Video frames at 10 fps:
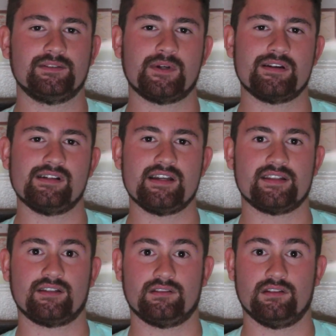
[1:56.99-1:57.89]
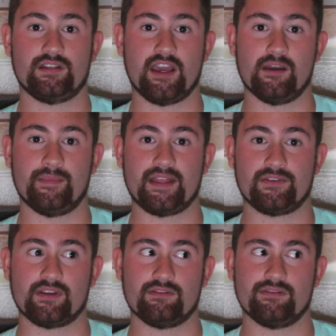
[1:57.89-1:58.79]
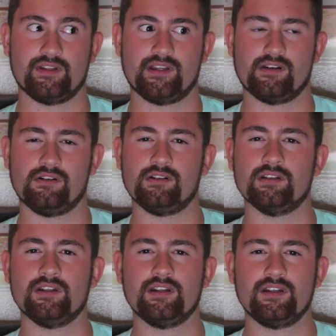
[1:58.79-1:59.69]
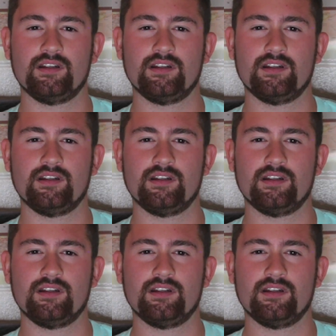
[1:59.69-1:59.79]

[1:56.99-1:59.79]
where I was like, damn, that's like really old.